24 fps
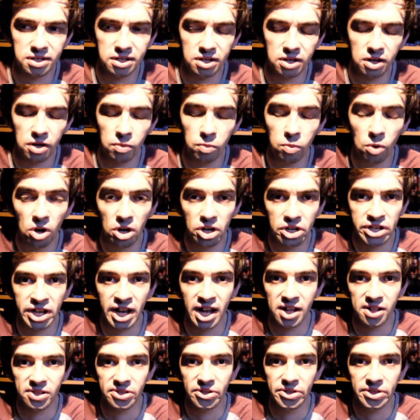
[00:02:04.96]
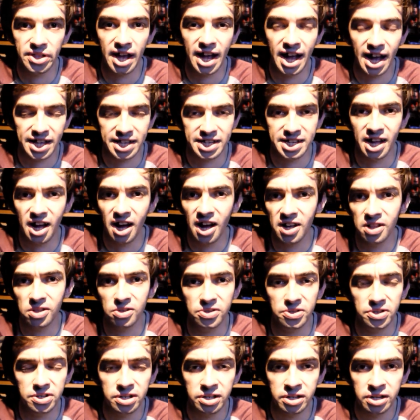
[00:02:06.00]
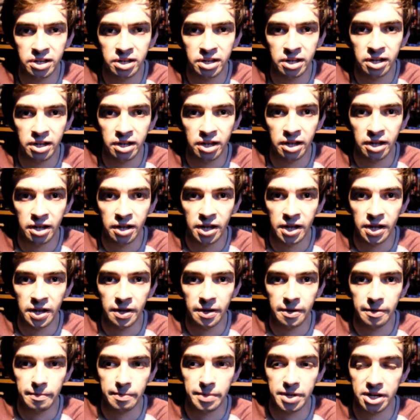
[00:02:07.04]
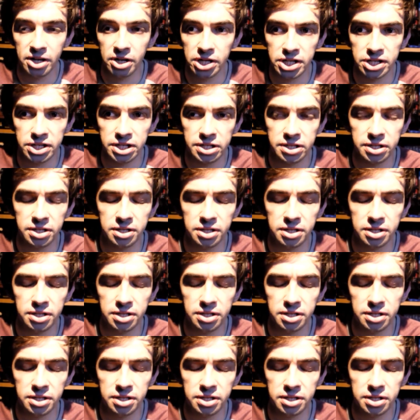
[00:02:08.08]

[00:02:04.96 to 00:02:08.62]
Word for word: a worse hell than they had in Ireland. Because,